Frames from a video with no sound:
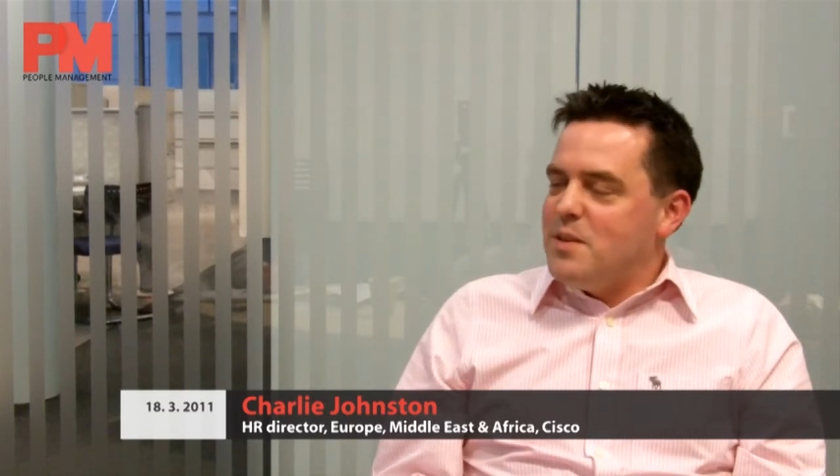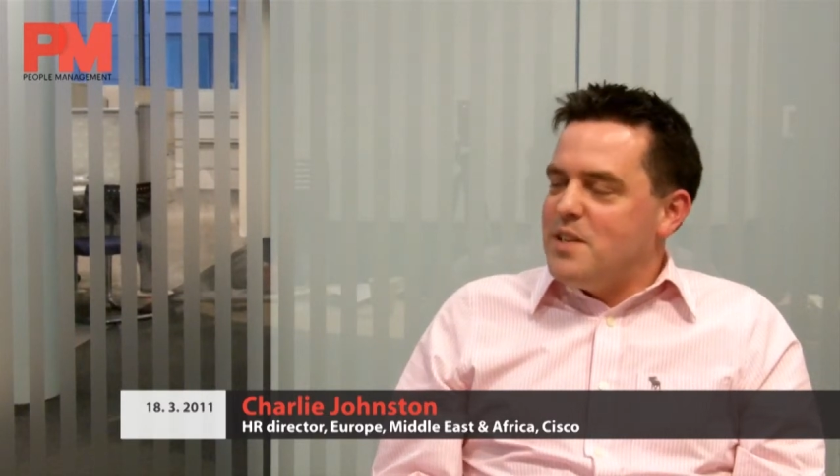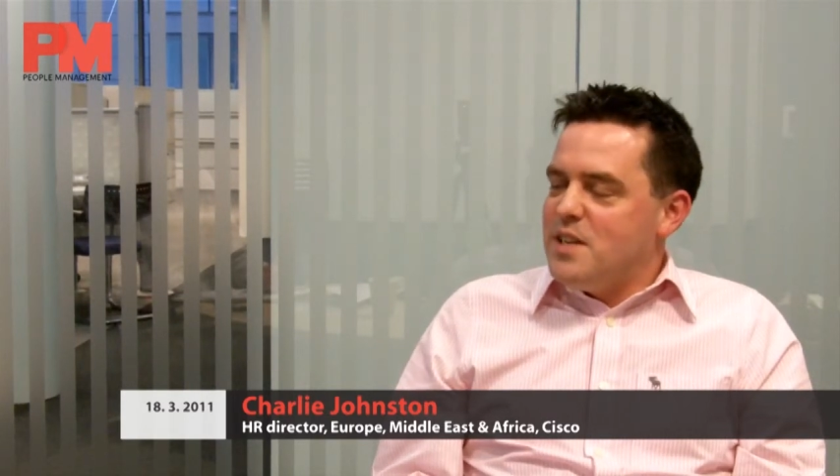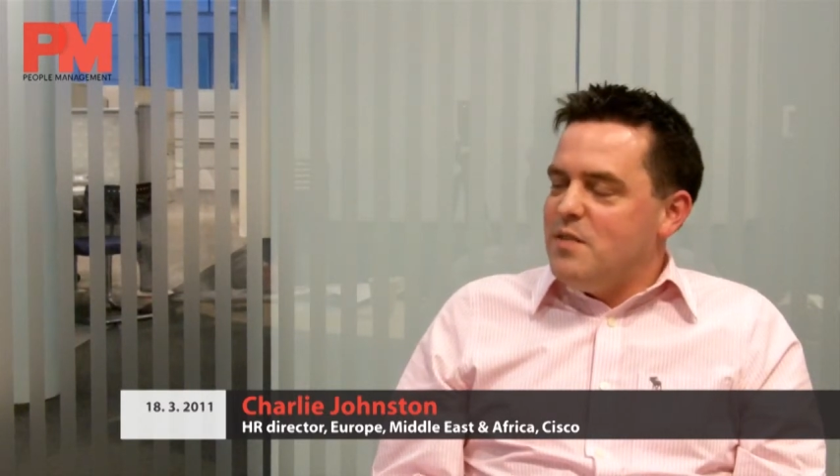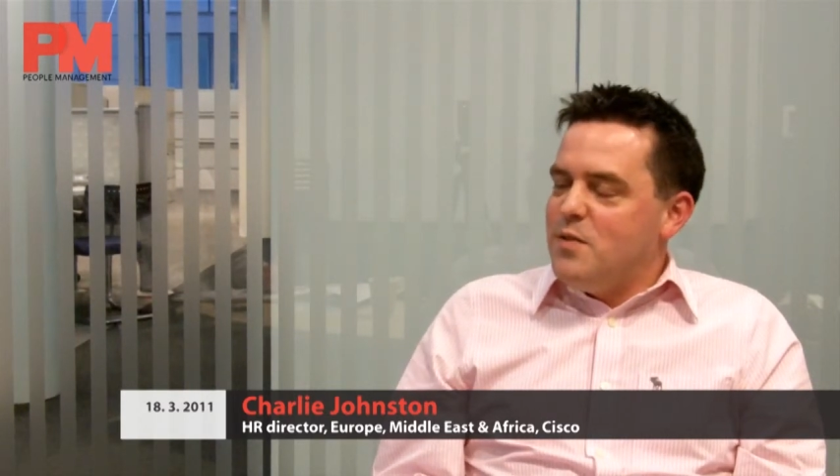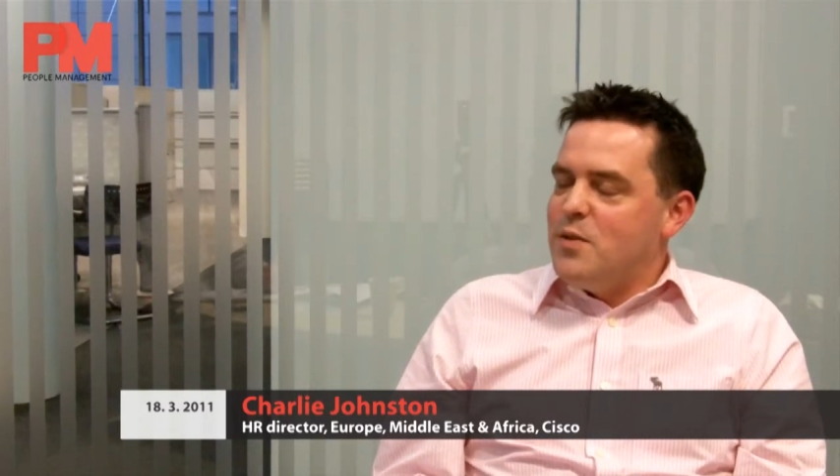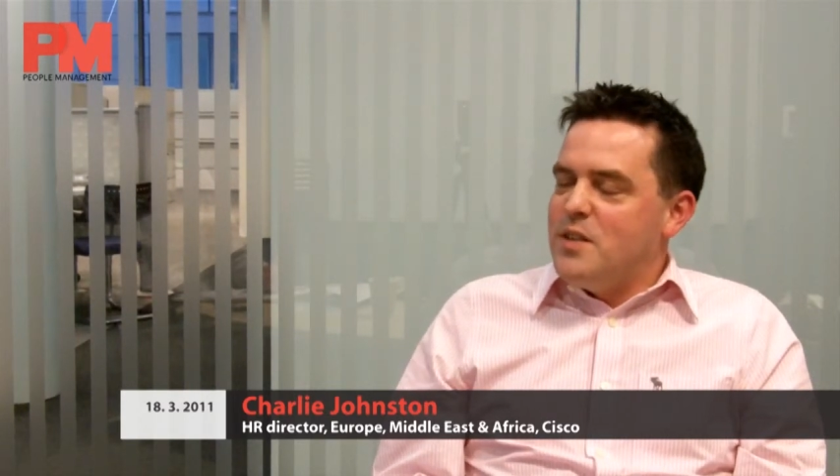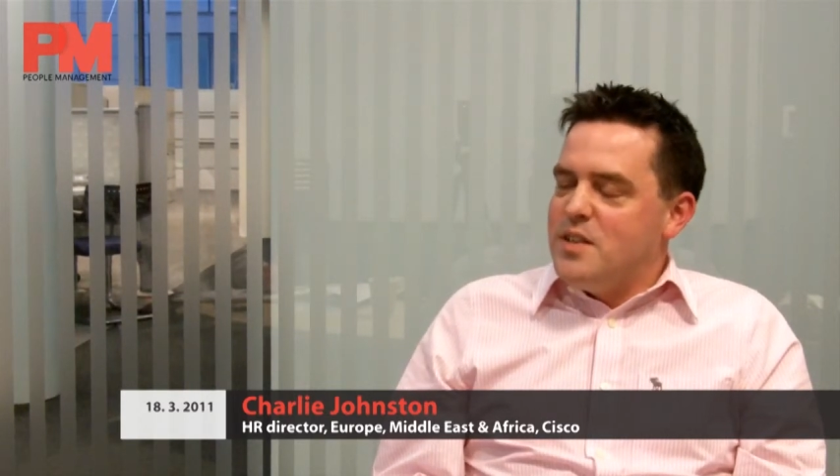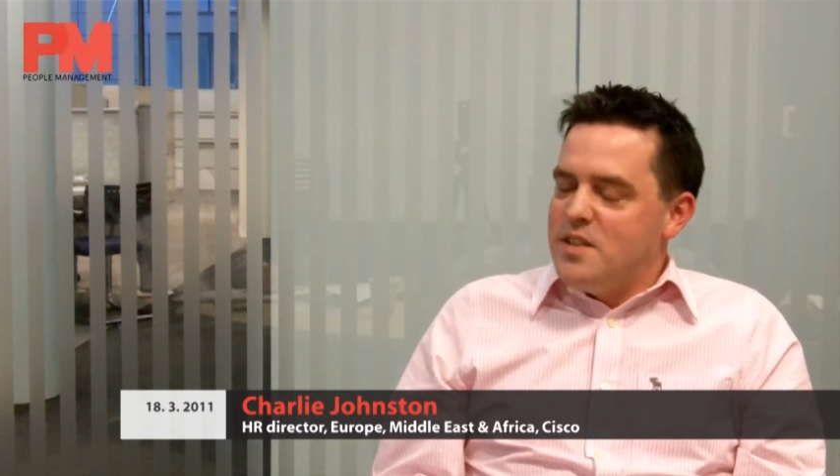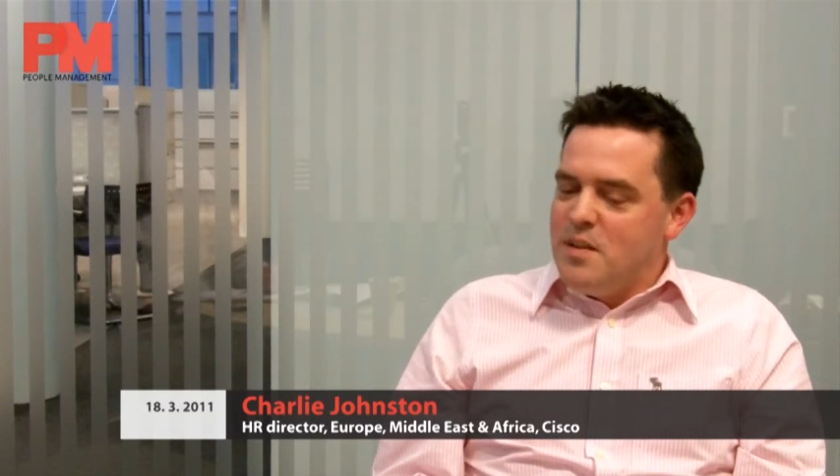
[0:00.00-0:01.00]
myself on,
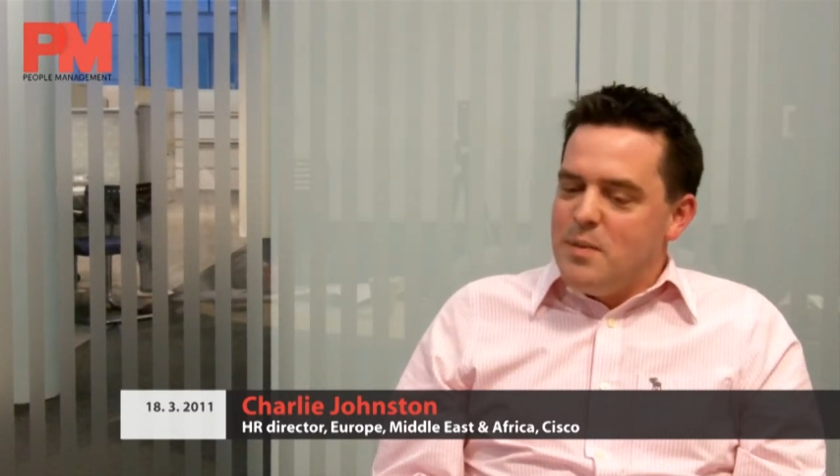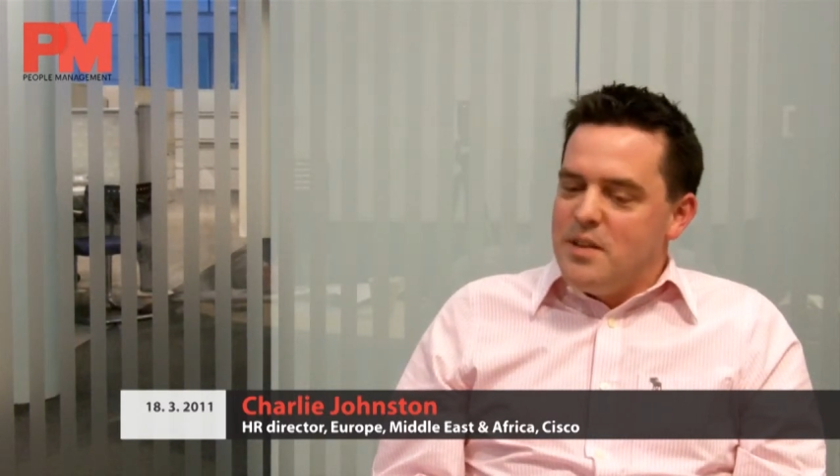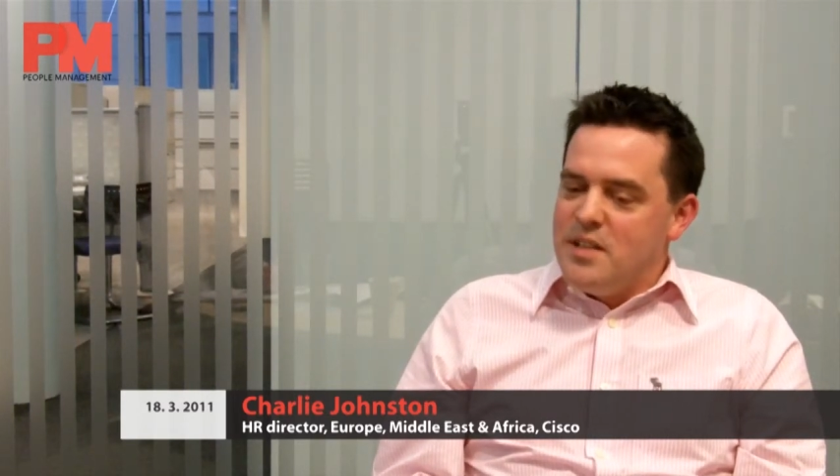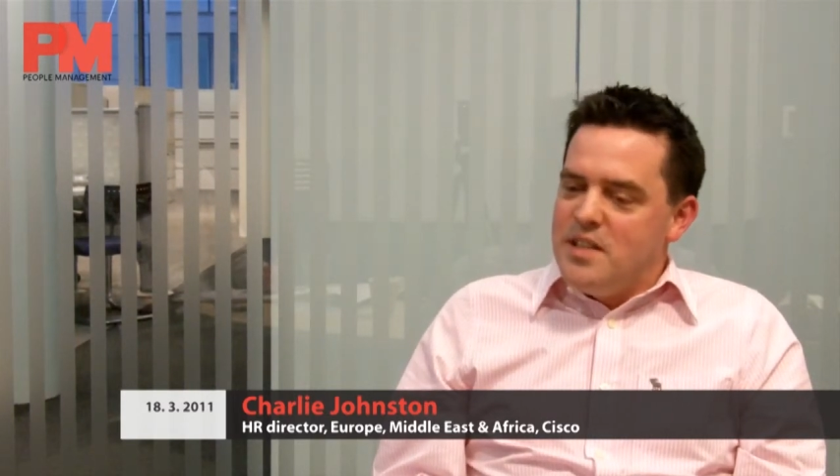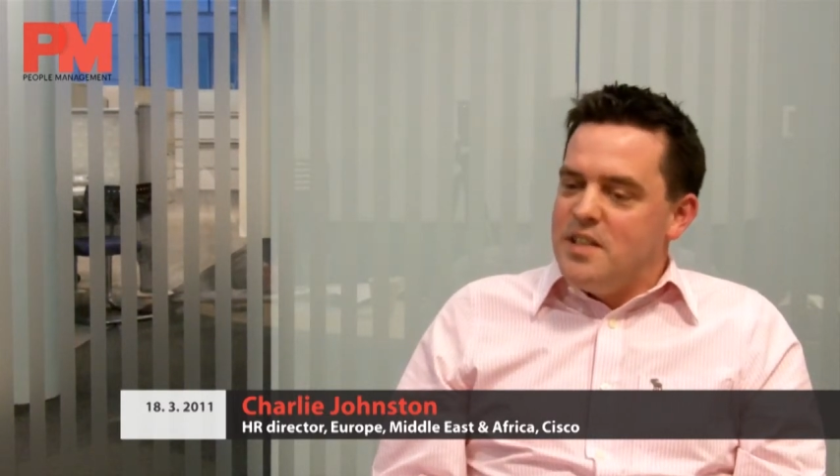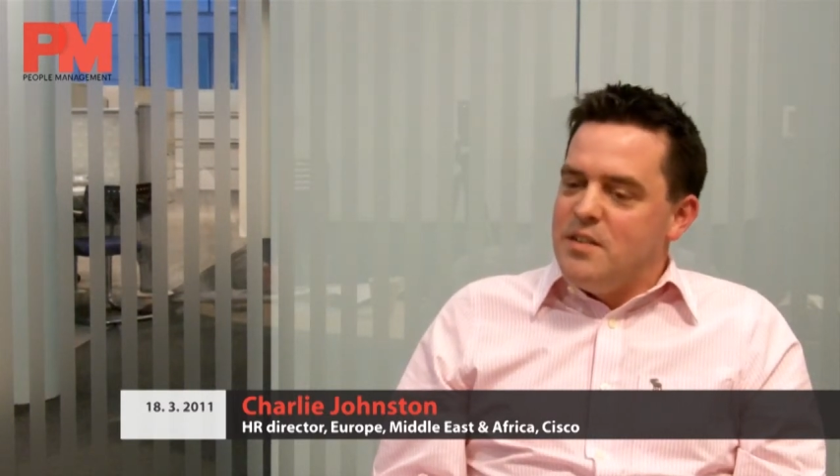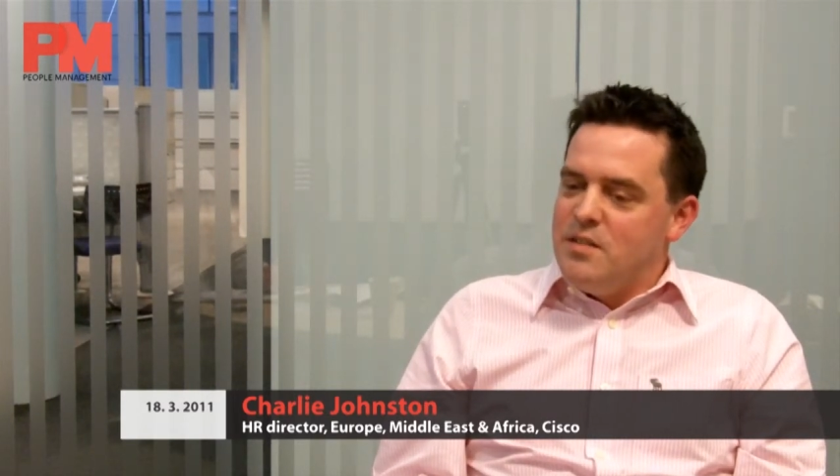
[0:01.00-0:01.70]
is the ability